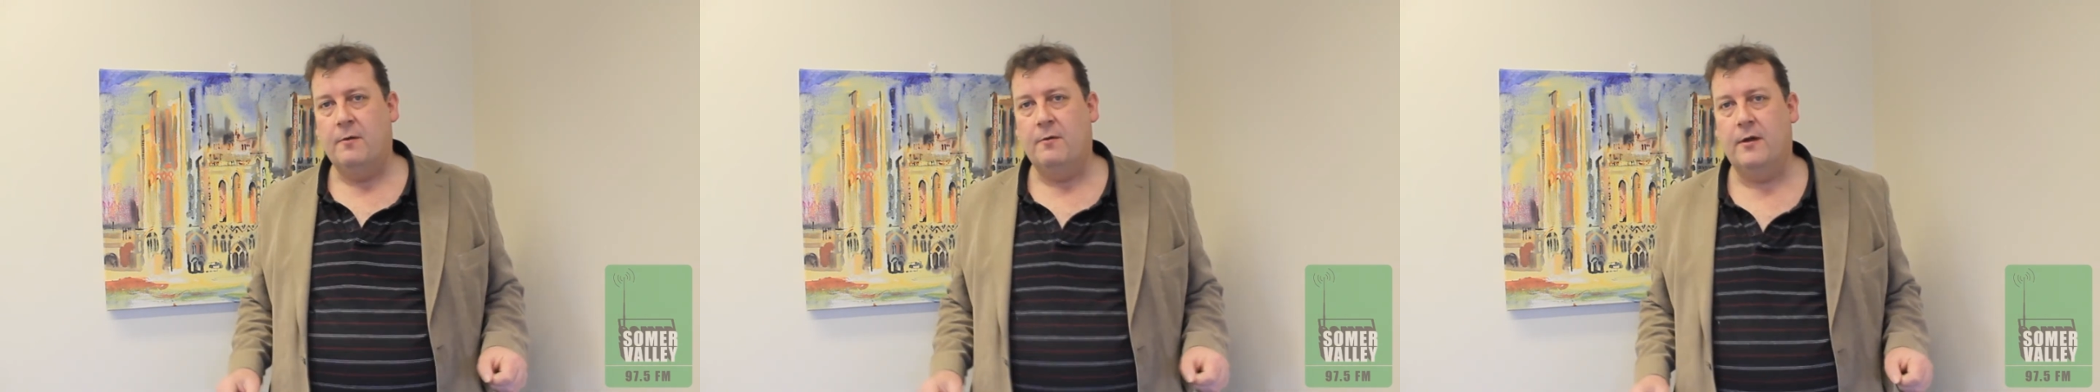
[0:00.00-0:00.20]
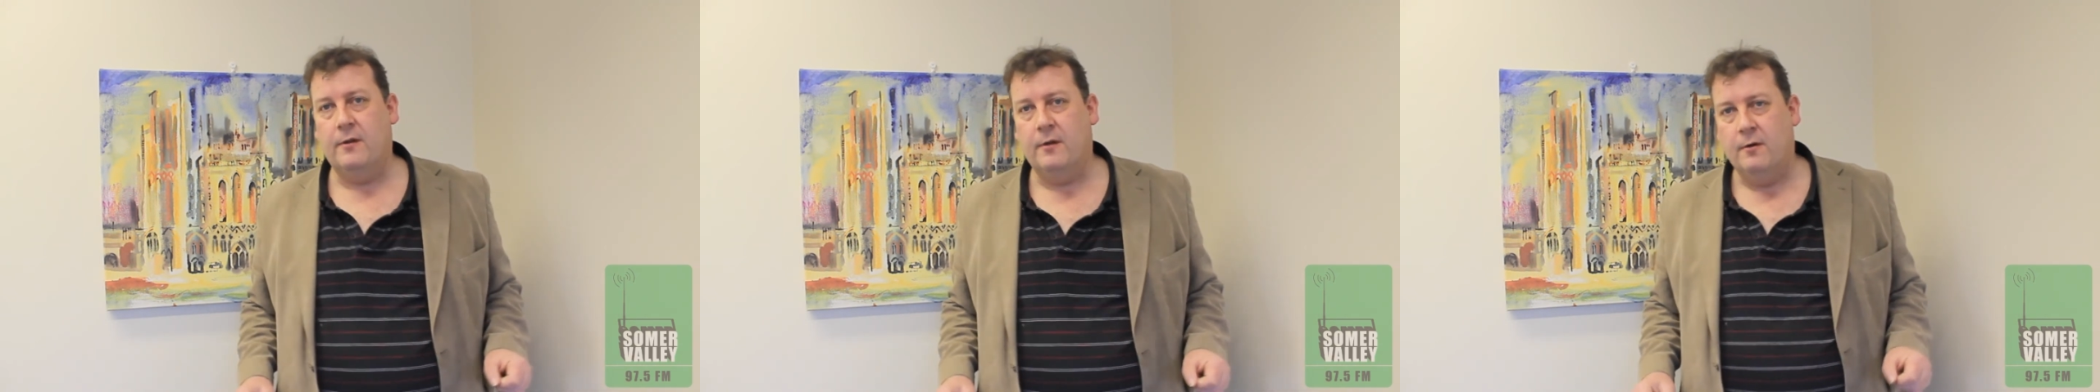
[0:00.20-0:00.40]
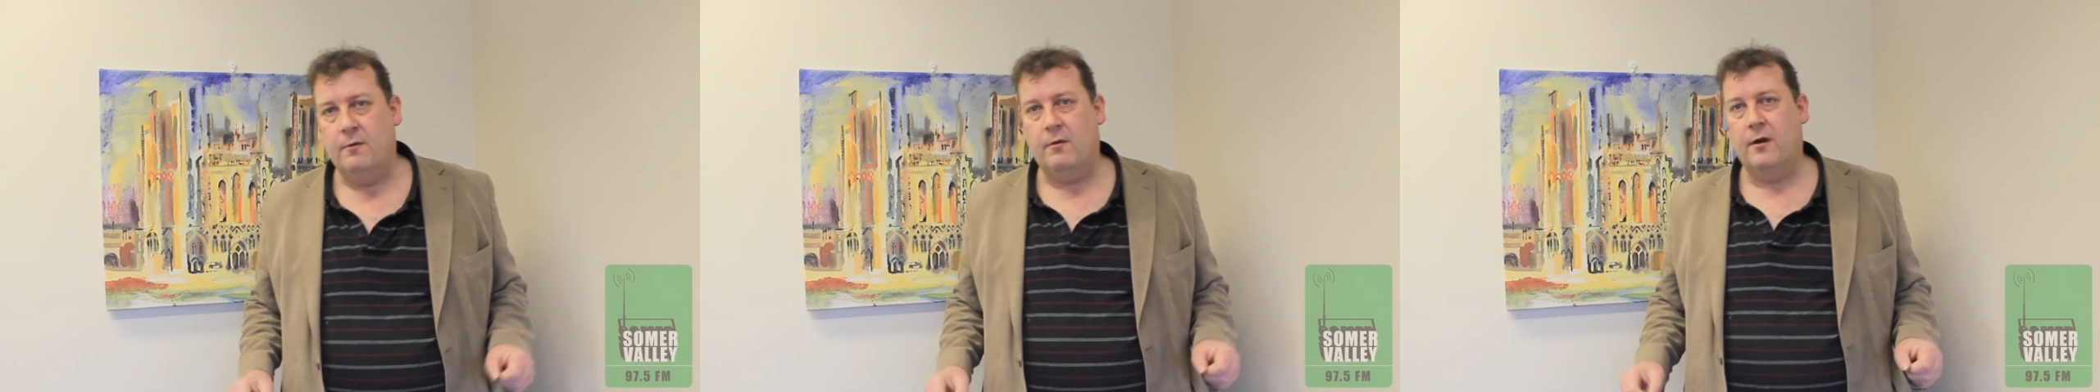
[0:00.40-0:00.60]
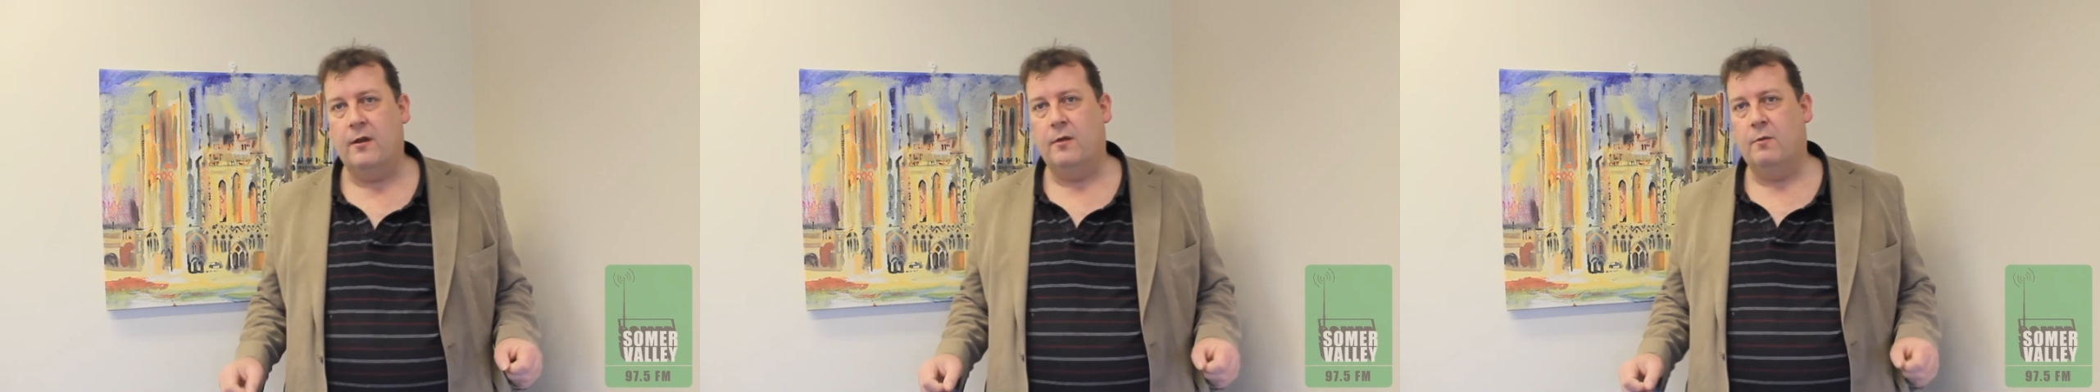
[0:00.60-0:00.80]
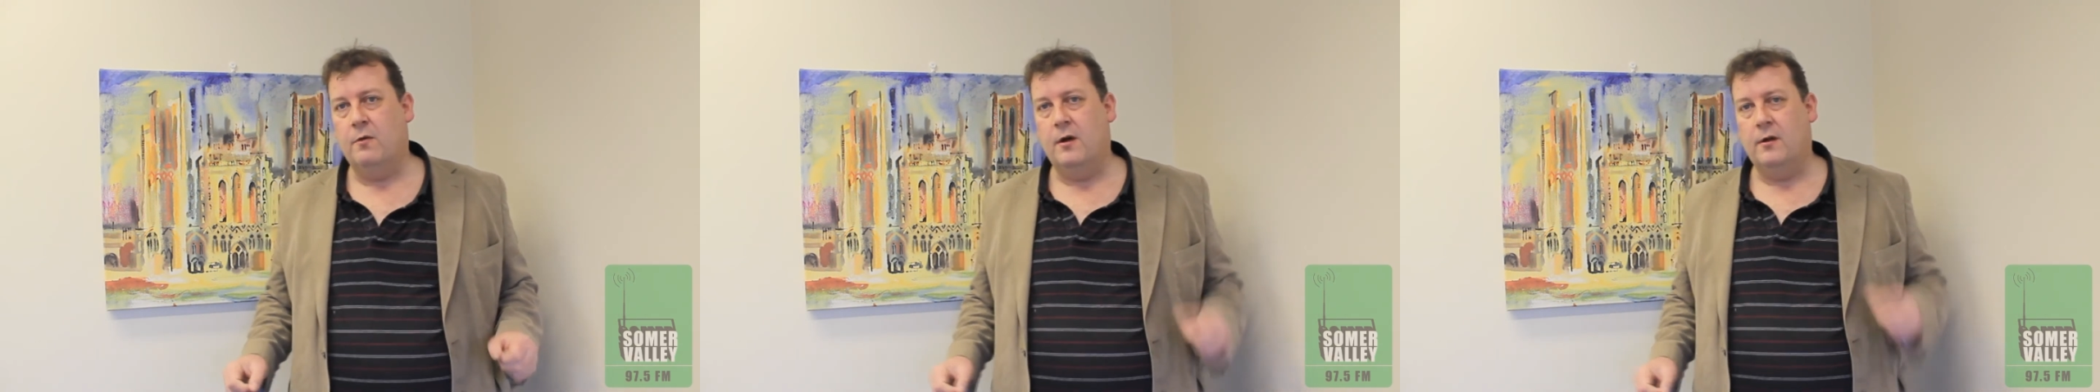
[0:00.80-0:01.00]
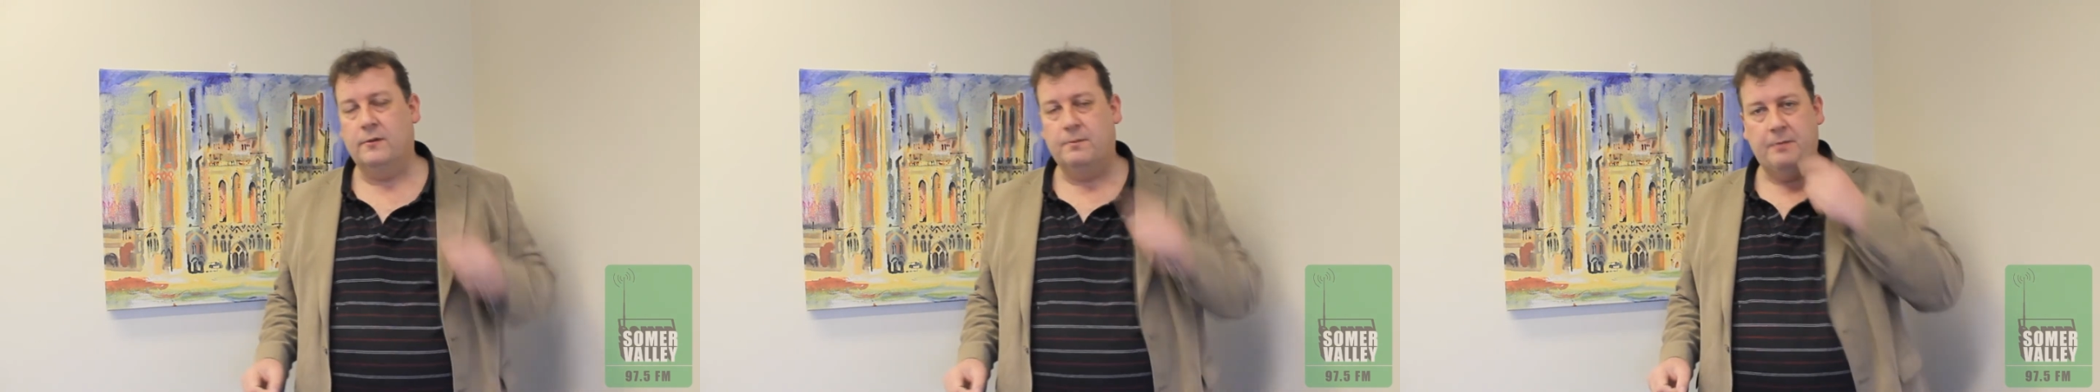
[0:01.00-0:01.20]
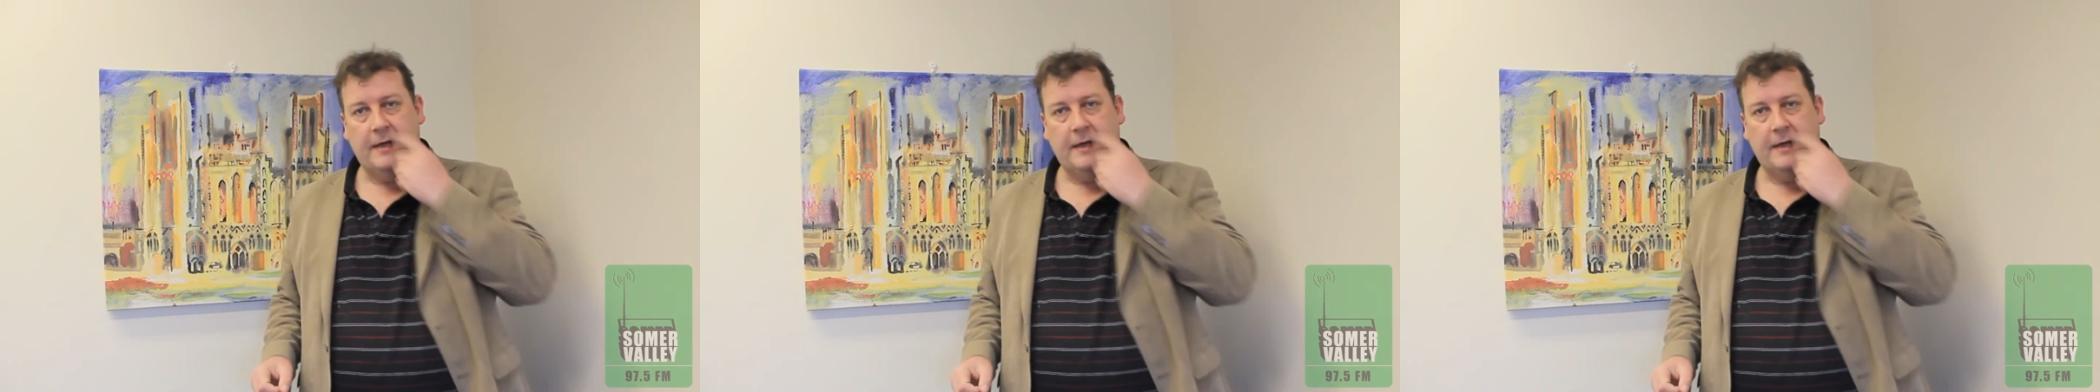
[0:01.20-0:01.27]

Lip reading: with one of the world's